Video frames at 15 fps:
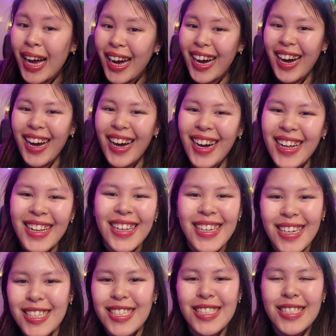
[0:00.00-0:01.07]

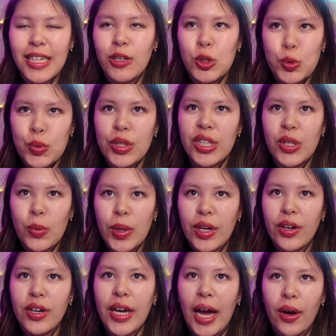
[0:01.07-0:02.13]
It just sounds really
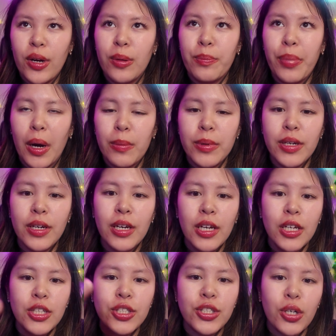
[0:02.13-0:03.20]
weird out in public.
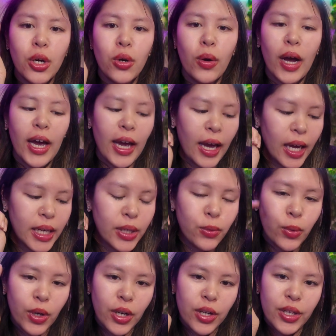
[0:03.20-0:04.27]
So I had
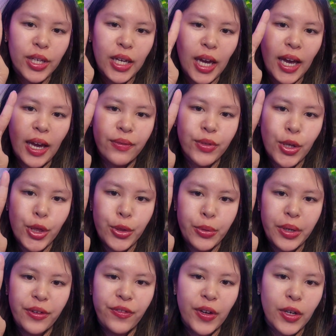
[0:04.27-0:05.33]
it where, like, I have the
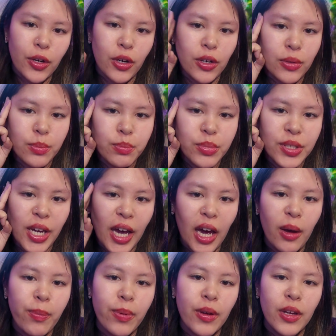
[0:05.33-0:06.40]
3-finger
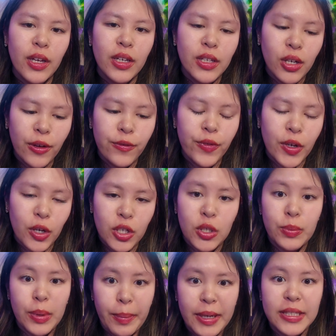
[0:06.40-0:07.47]
tap configured
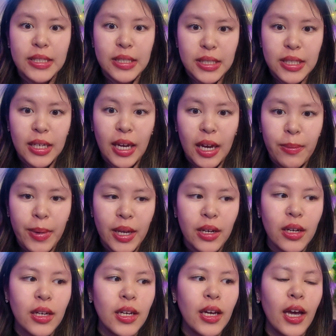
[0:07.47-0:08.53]
to be basically saying hey
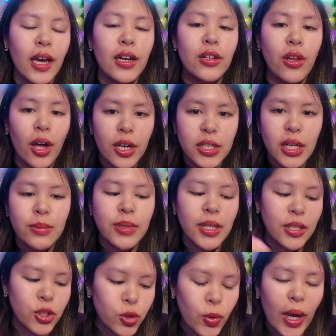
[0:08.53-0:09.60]
Meta, and a lot of times
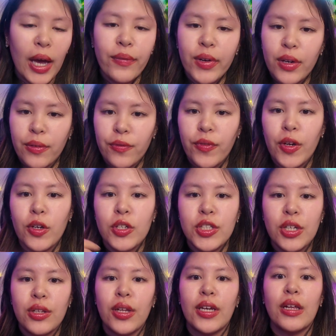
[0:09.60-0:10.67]
I do have it configured
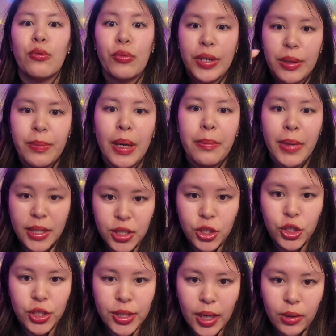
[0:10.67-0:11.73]
to, like, read my
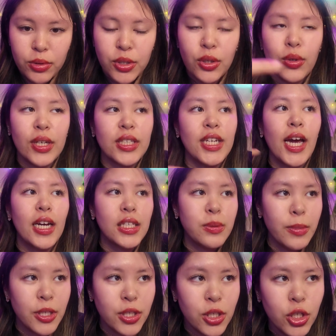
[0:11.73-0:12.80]
messages out. So, like, text
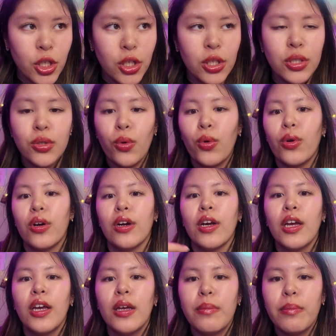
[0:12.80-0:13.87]
messages or
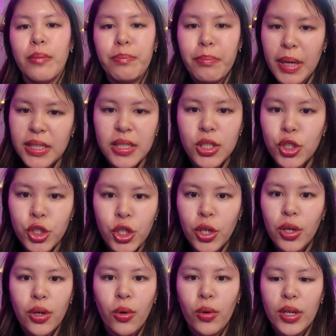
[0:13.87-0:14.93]

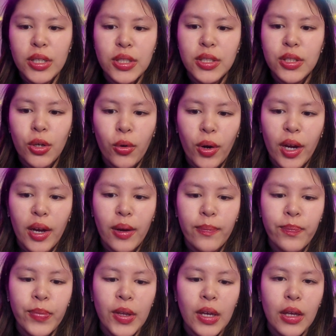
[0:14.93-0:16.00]
Messenger or
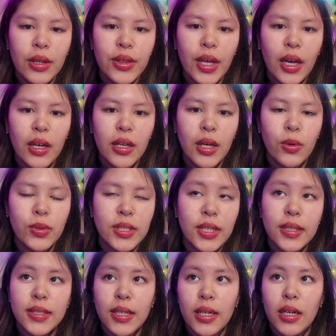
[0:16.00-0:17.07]
Instagram, then it would
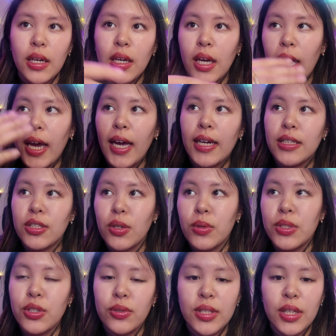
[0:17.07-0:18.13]
say, it's like, hey, so
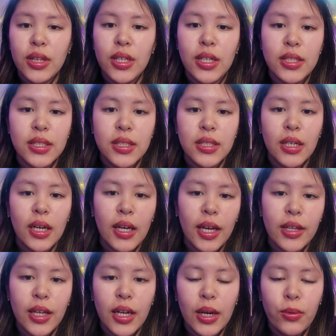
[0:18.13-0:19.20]
and so said this,
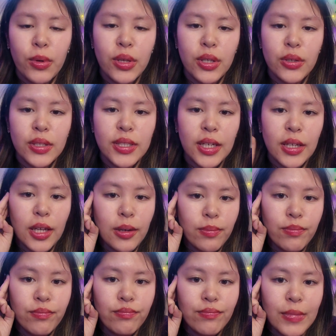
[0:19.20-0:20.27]
and then I would literally say, like,
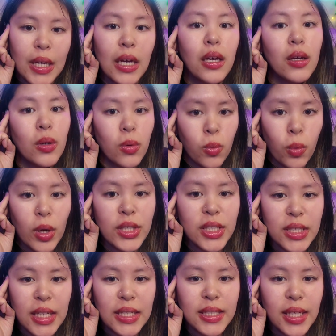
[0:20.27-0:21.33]
what
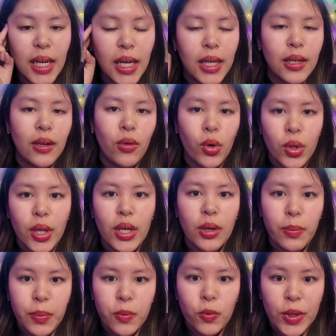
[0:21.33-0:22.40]
did they say, or, like,
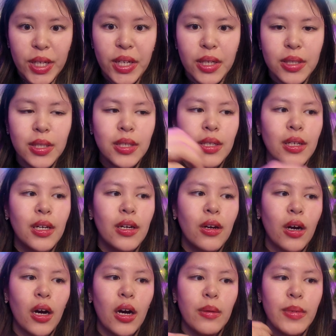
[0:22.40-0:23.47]
read it.
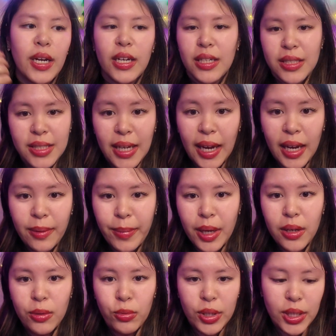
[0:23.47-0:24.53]
And I can say, hey
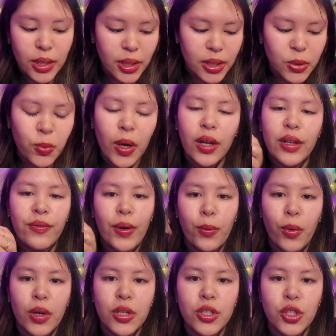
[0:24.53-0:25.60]
Meta, read it as well if I
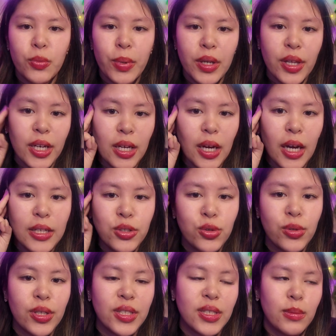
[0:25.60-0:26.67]
wanted to. But, like, I
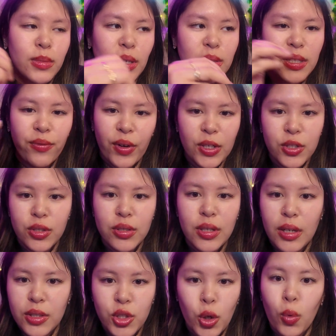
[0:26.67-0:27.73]
do this sometimes if I
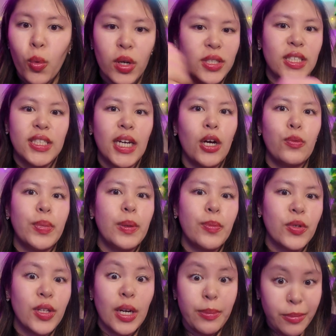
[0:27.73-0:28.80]
don't want to tell
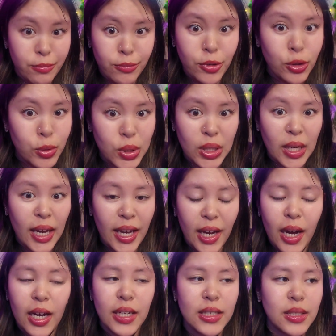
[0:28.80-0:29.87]
people that I'm using
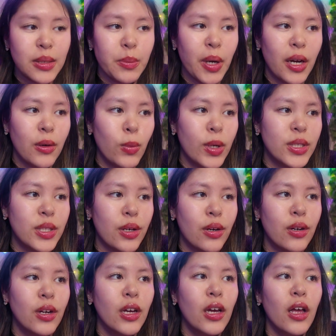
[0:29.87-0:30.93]
AI in some kind of ways
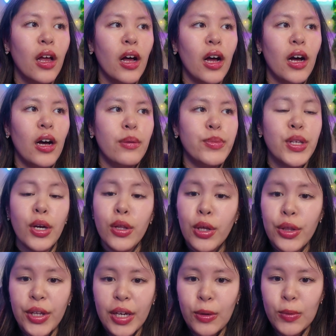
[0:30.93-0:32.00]
here. The
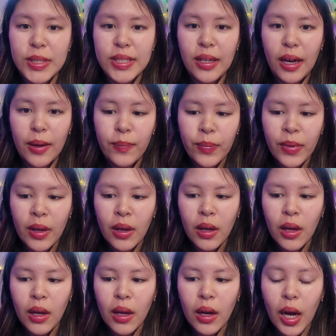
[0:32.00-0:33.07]
other thing was that
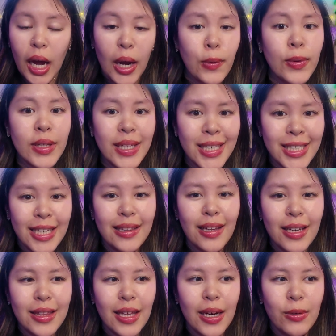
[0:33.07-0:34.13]
I really did
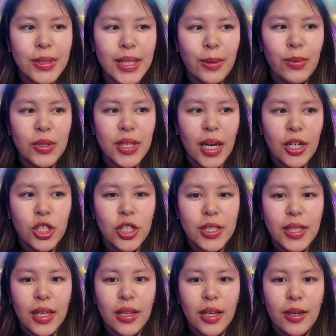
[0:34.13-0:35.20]
like that I was able to actually
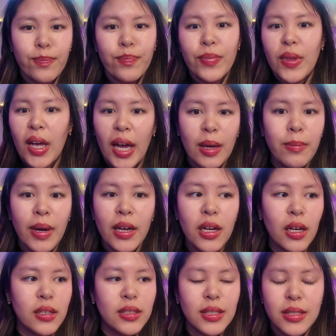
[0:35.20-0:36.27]
say, like, hey
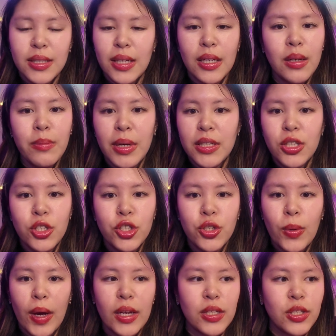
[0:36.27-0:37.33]
Meta, send a message
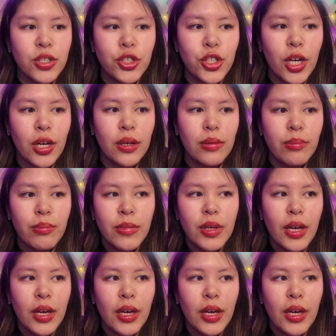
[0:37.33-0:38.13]
to Addison Chen.